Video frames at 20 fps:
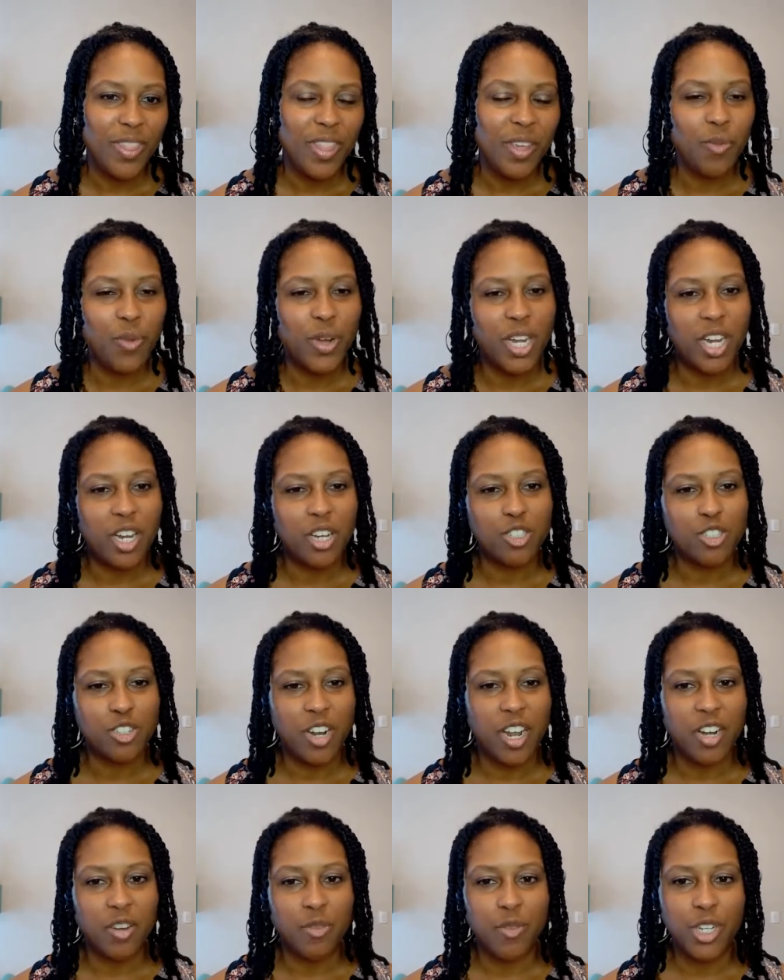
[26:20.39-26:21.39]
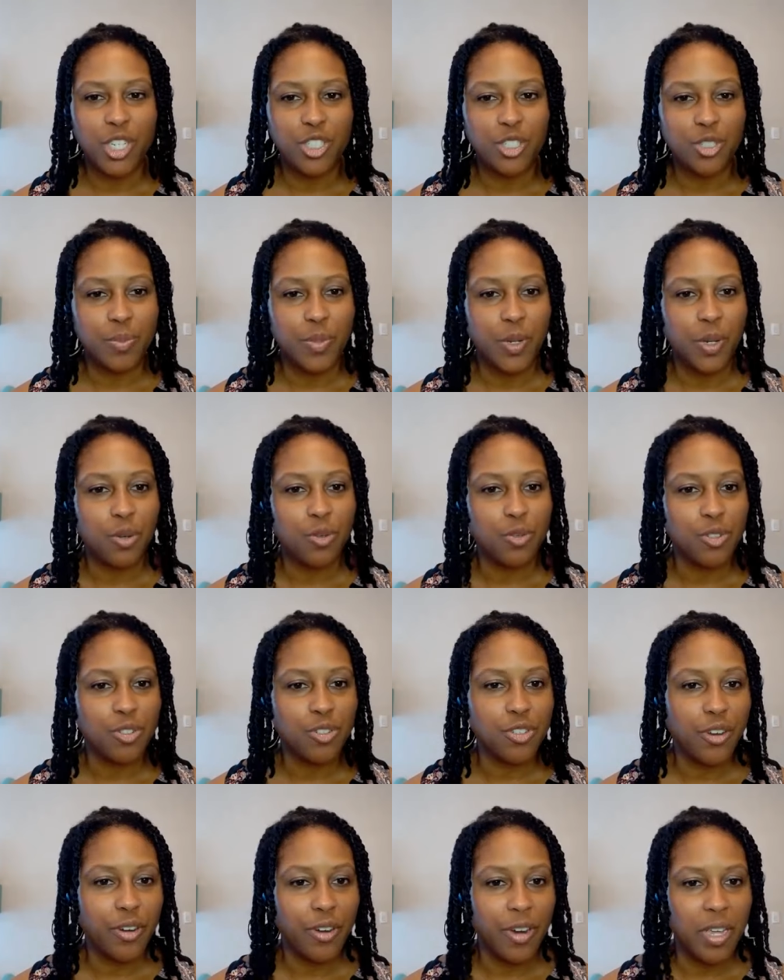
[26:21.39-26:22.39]
than when they're trying to read your post
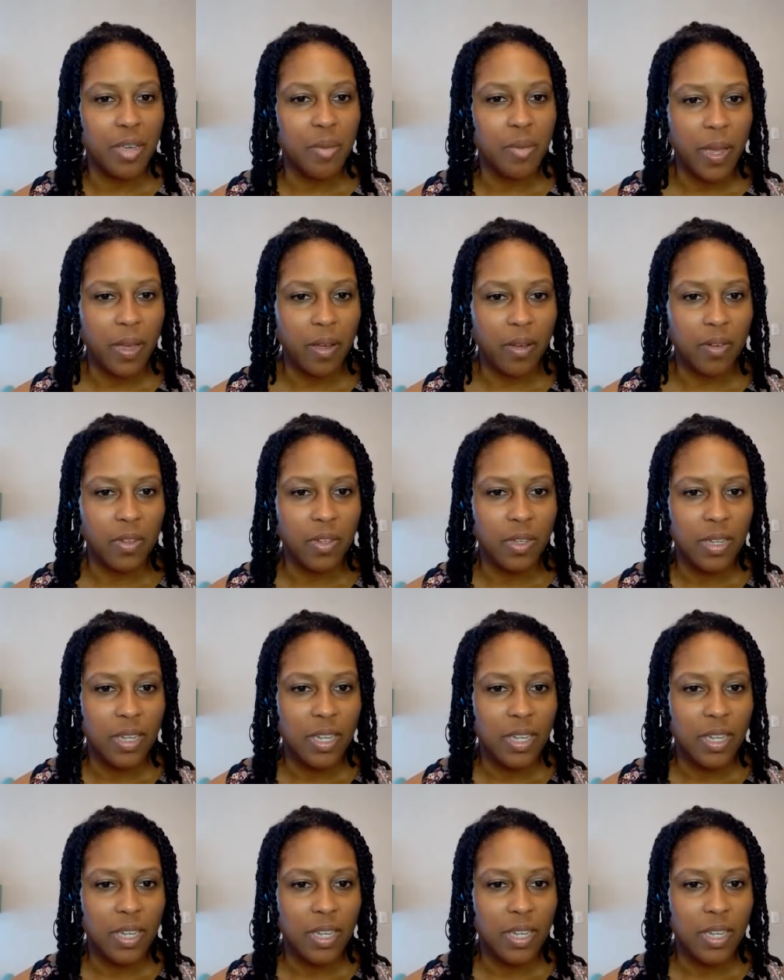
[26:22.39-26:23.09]
or your email.